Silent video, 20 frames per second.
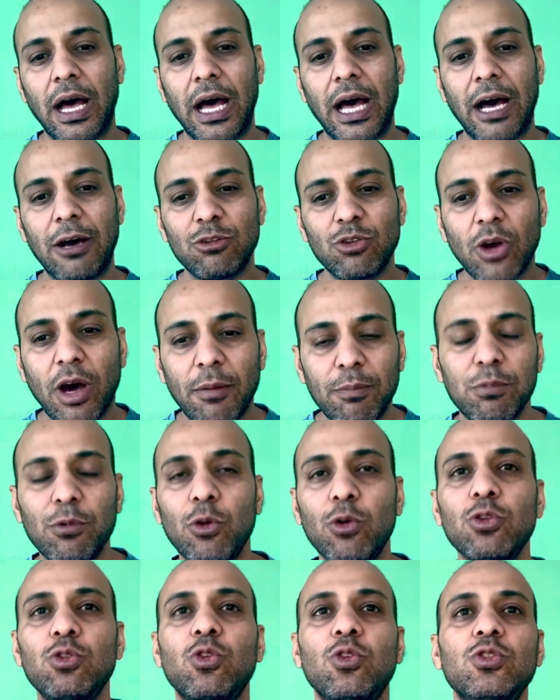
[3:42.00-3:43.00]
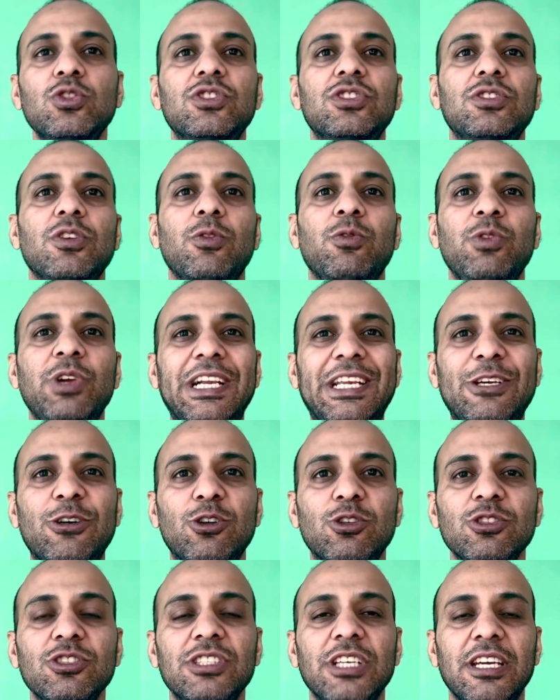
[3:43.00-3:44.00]
upload those
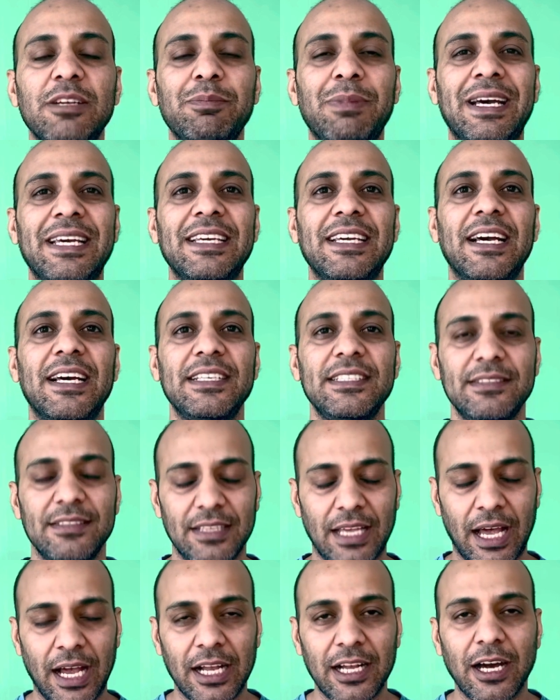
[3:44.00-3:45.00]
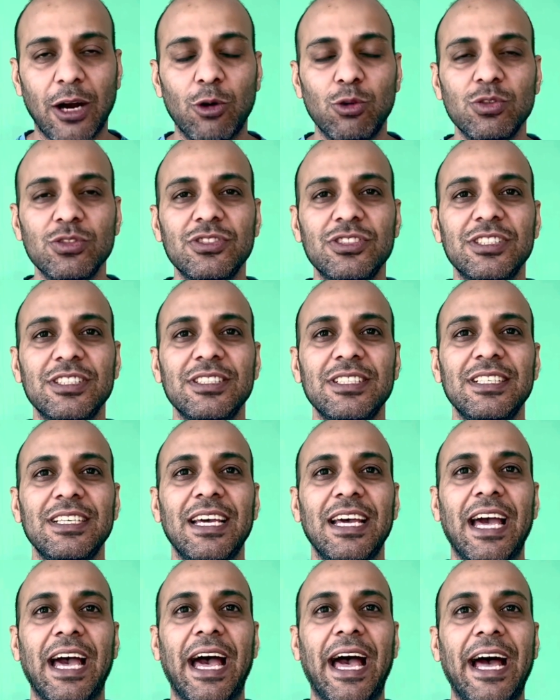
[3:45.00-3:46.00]
videos in my account
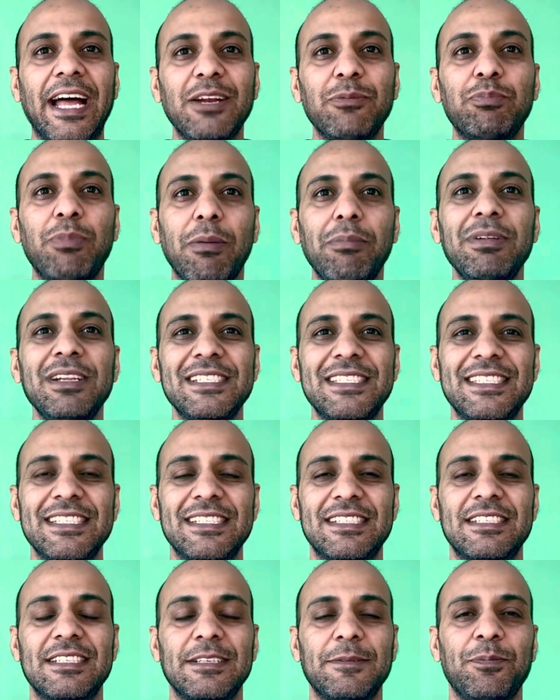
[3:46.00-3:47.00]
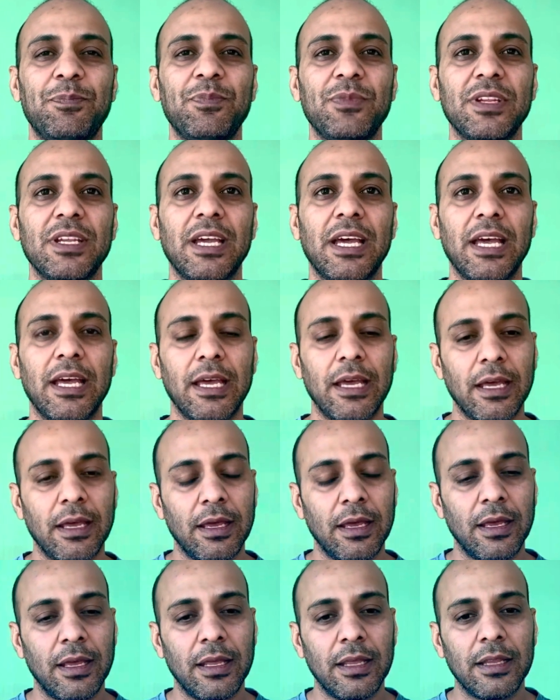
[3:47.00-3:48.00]
and publish it.
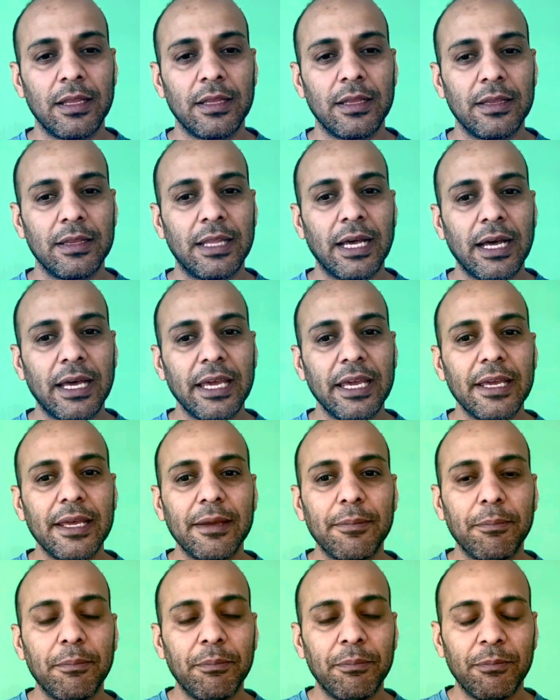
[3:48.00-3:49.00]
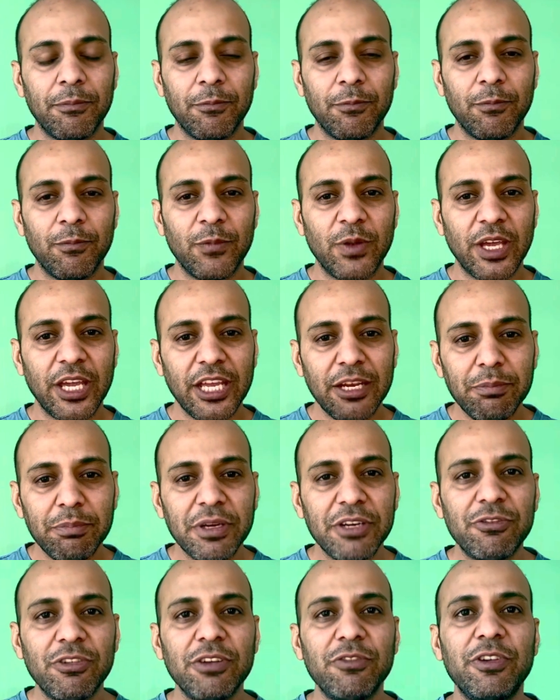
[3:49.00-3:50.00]
The in
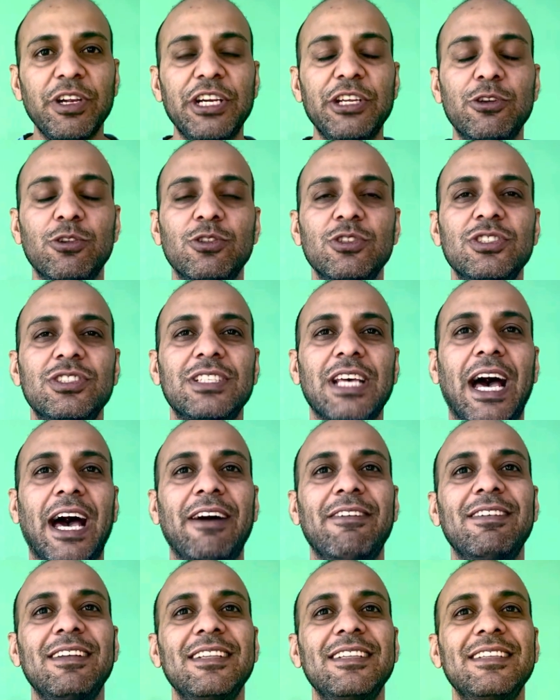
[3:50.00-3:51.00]
between videos I